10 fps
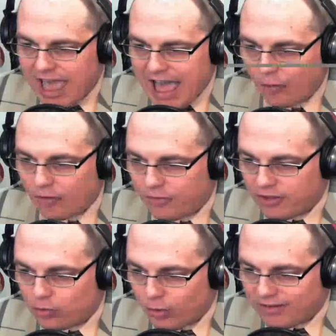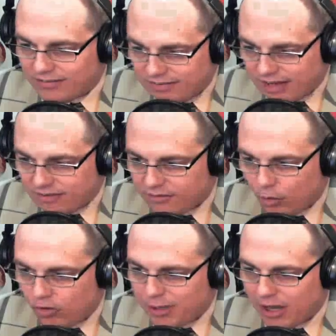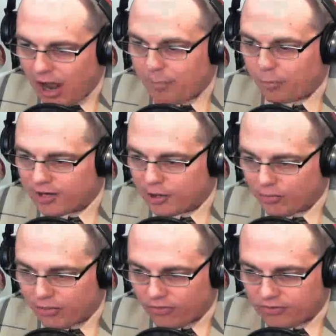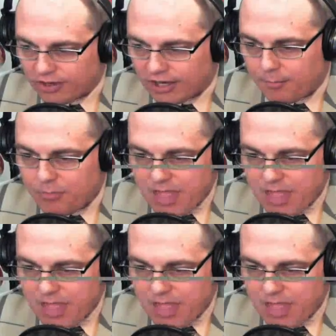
out of the 26 known to be operating within the city.